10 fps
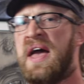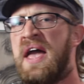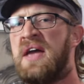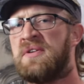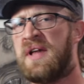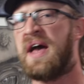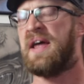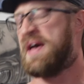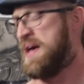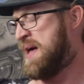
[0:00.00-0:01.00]
Hey Internet,
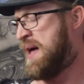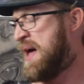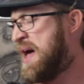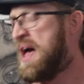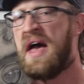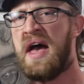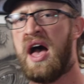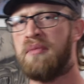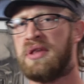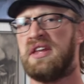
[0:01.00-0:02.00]

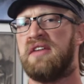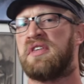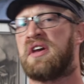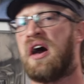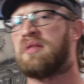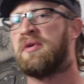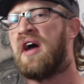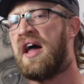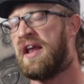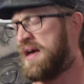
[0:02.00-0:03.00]
I'm Steve, the Cosmere
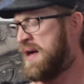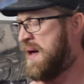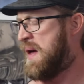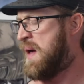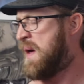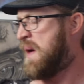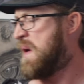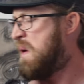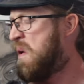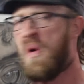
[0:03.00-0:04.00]
Knot.
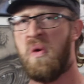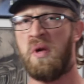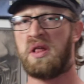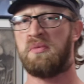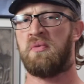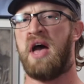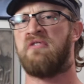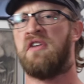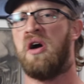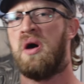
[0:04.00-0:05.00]
Welcome to RAFO.